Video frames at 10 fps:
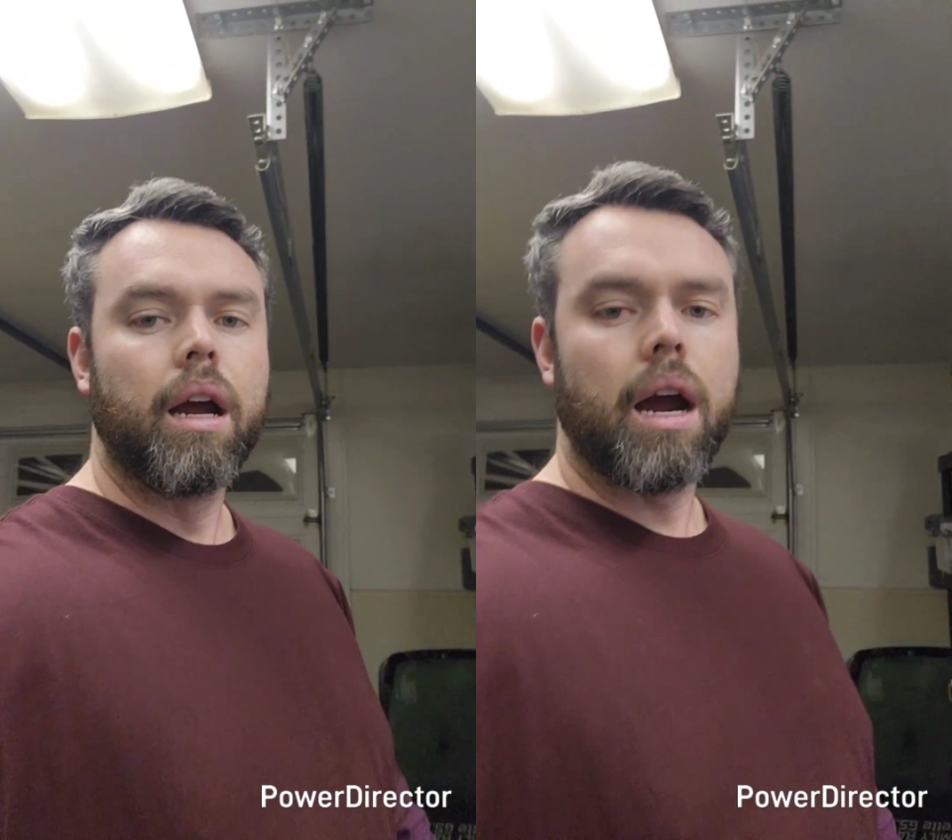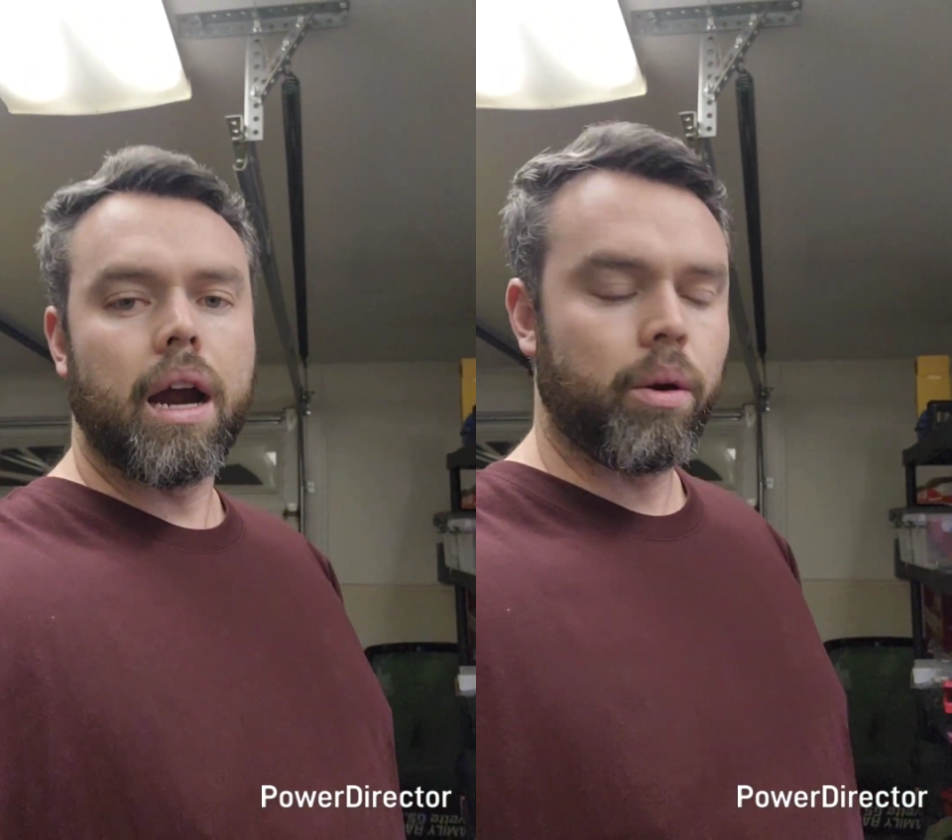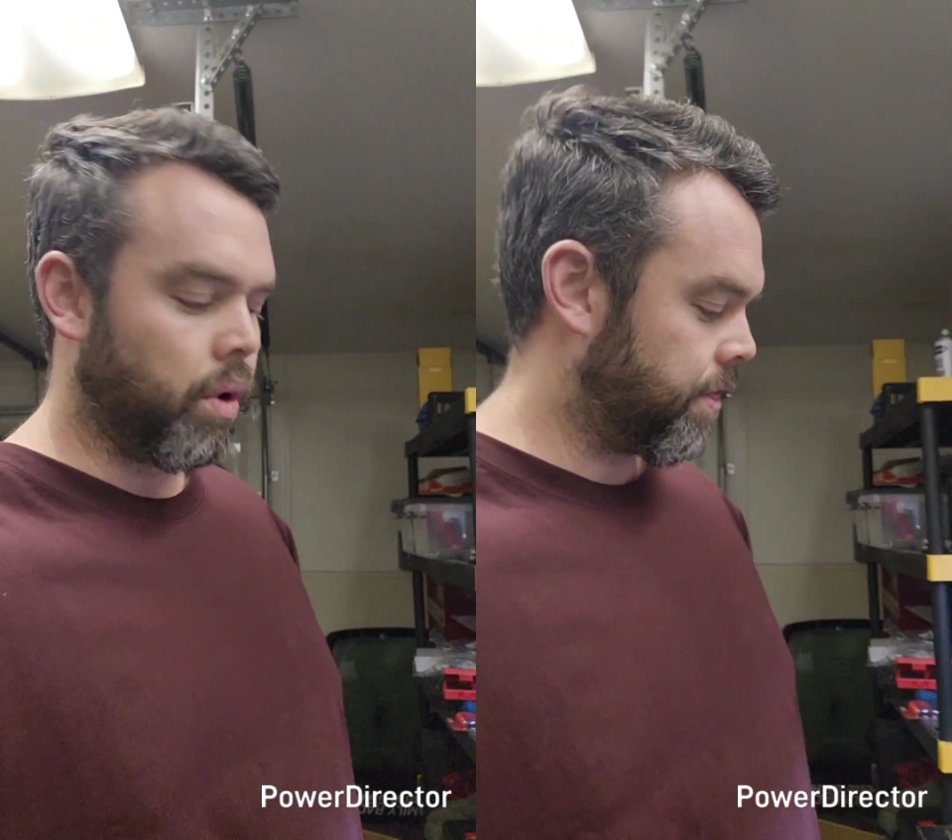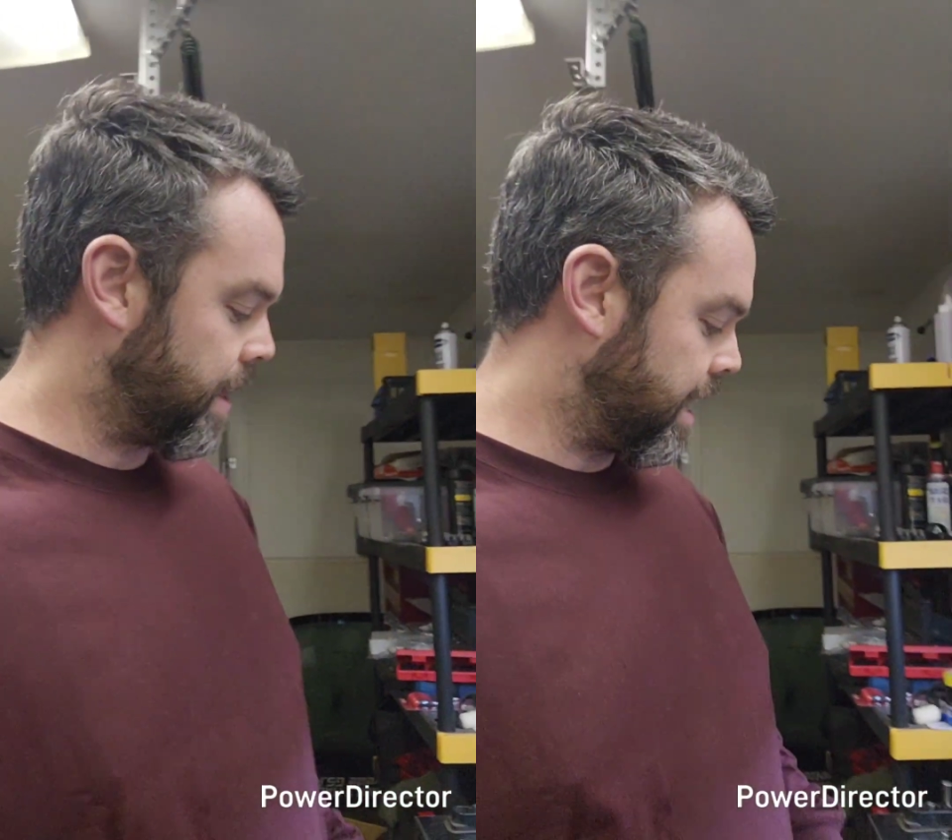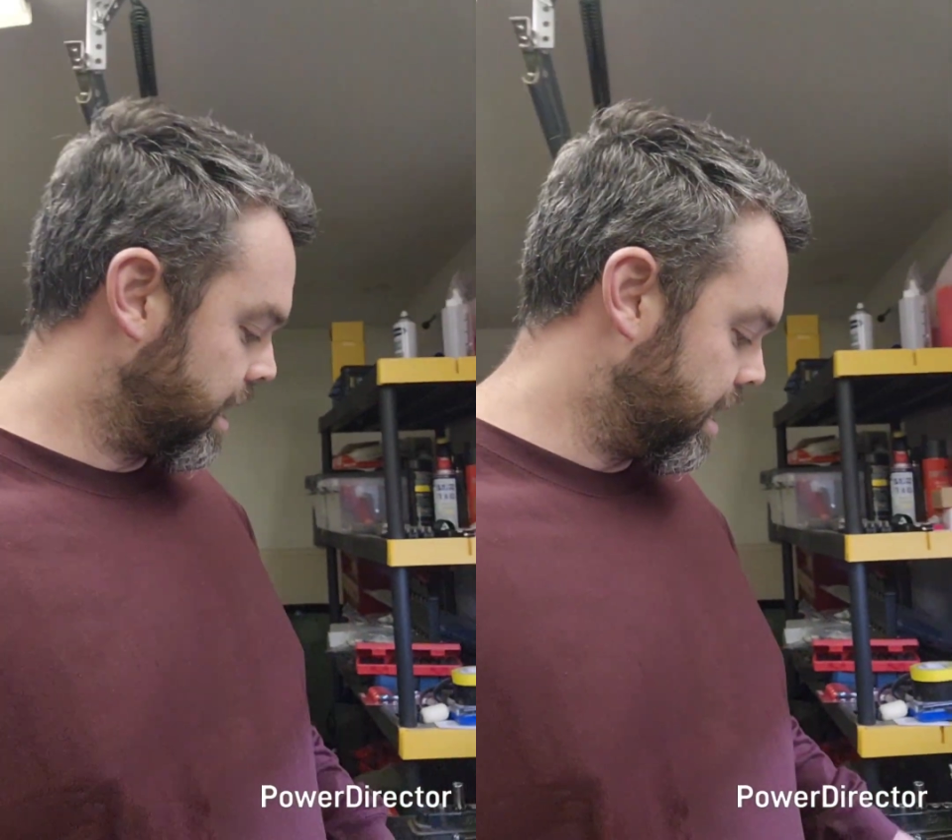All right, one
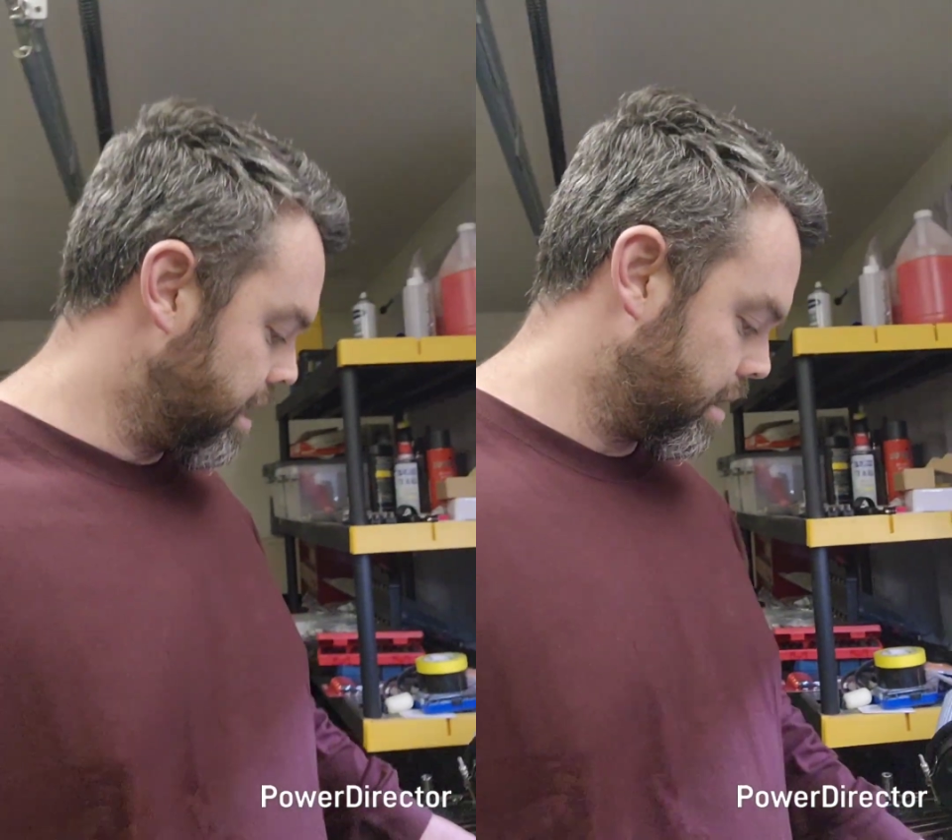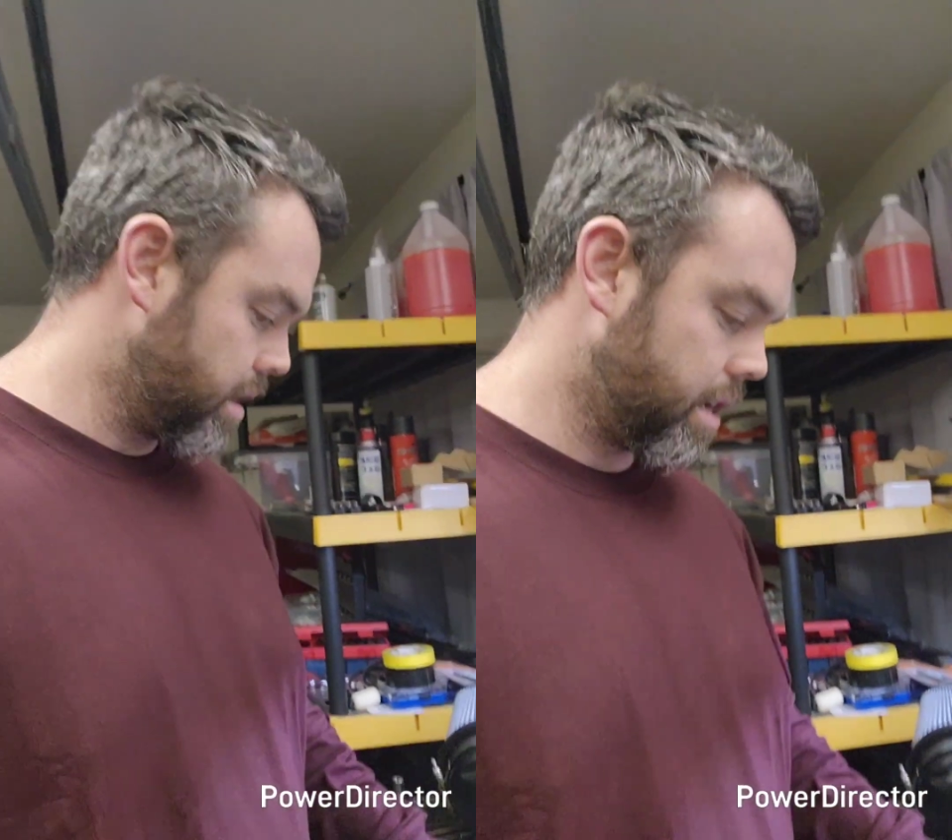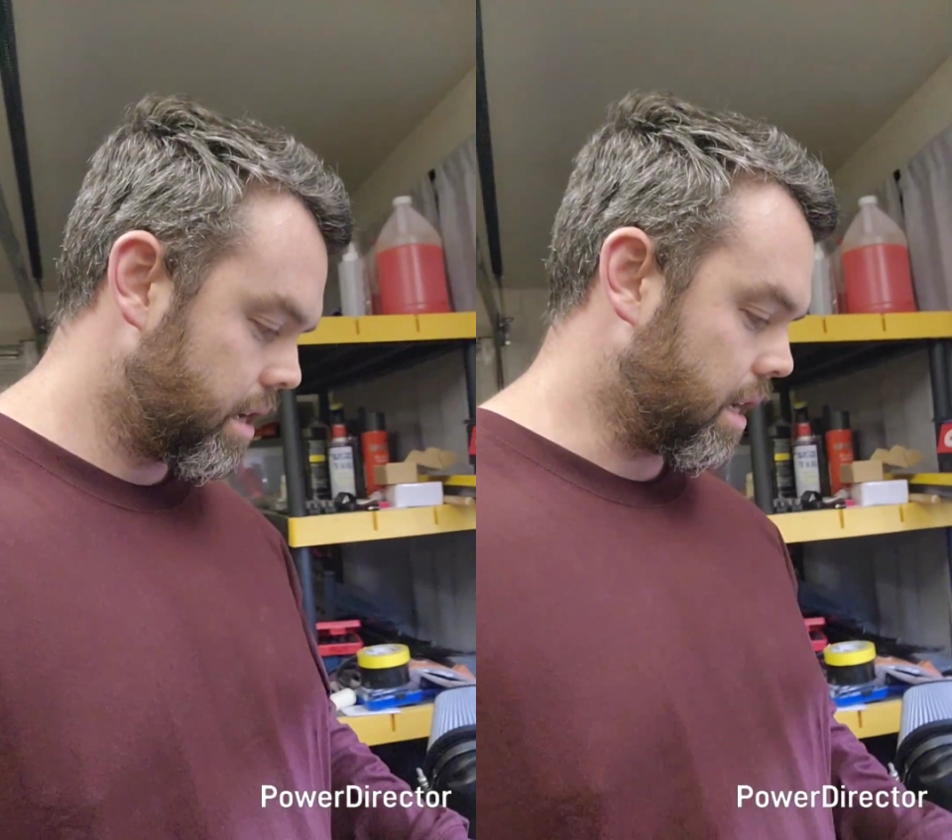thing here,